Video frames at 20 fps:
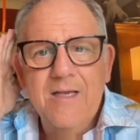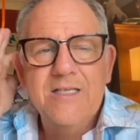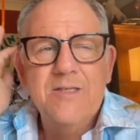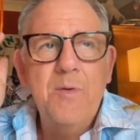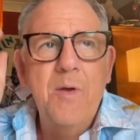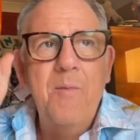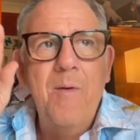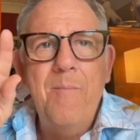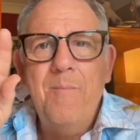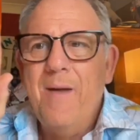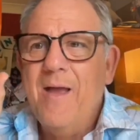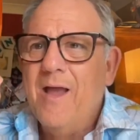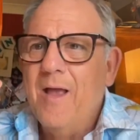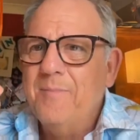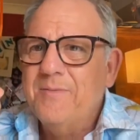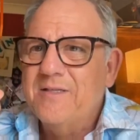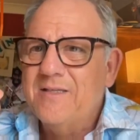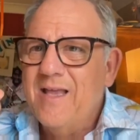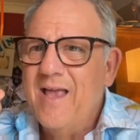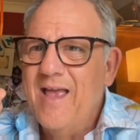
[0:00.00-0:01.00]
So we went back
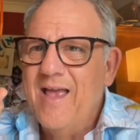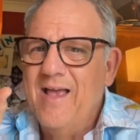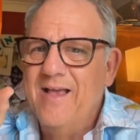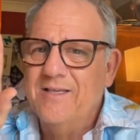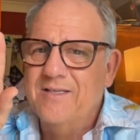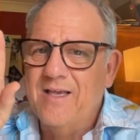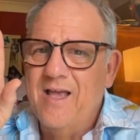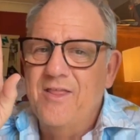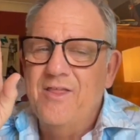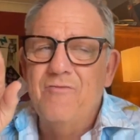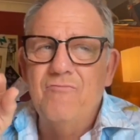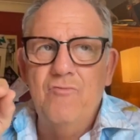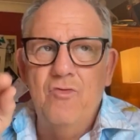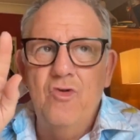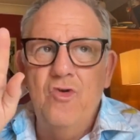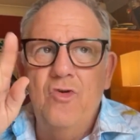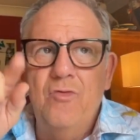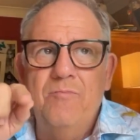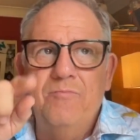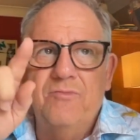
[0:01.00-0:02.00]
upstairs, and the
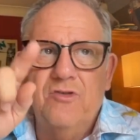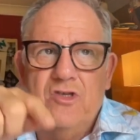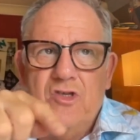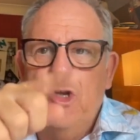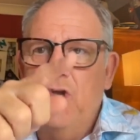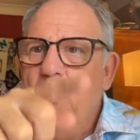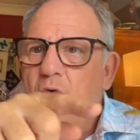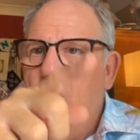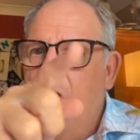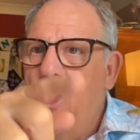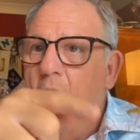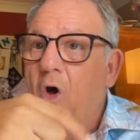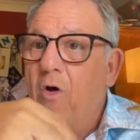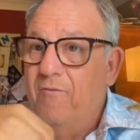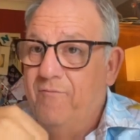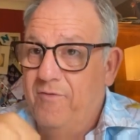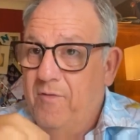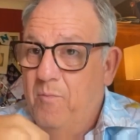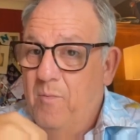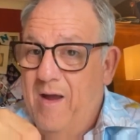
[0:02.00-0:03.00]
room 2
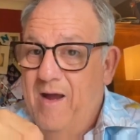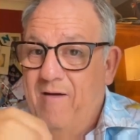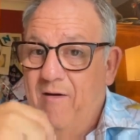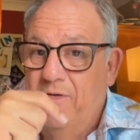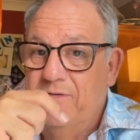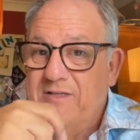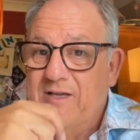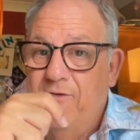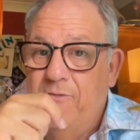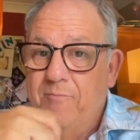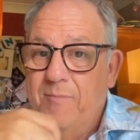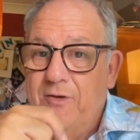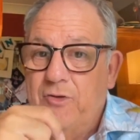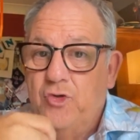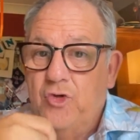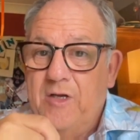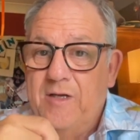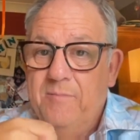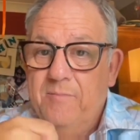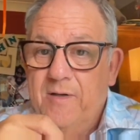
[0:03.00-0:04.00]
along from where I was having my
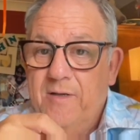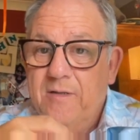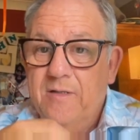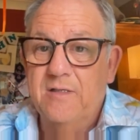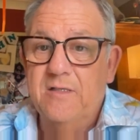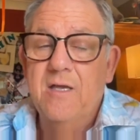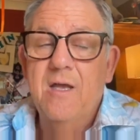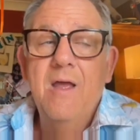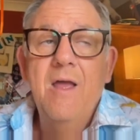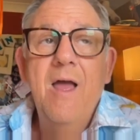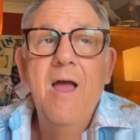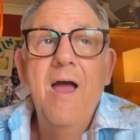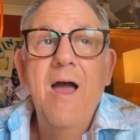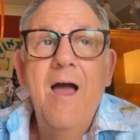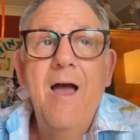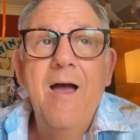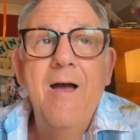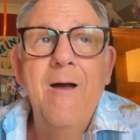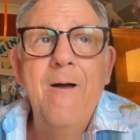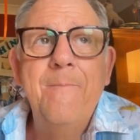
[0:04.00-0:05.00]
treatment,
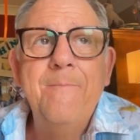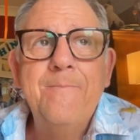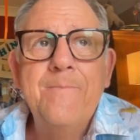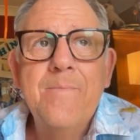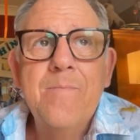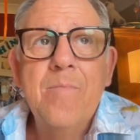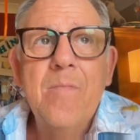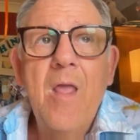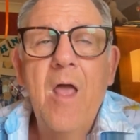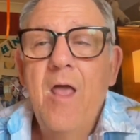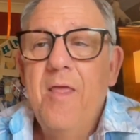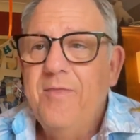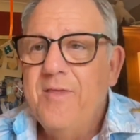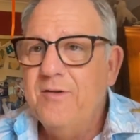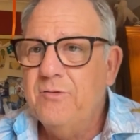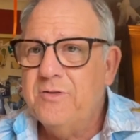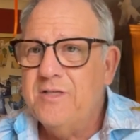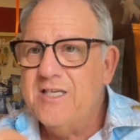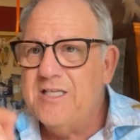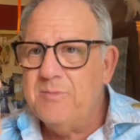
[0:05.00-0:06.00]
there
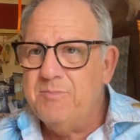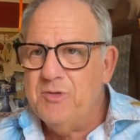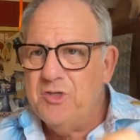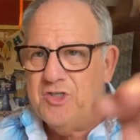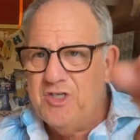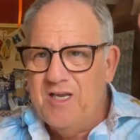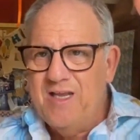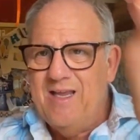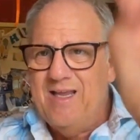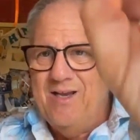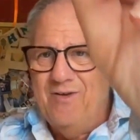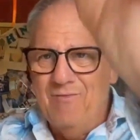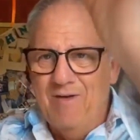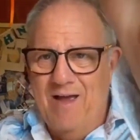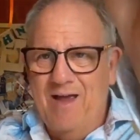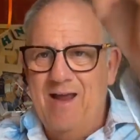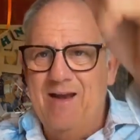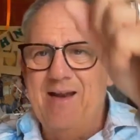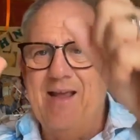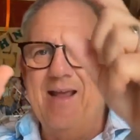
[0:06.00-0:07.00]
was this machine, right?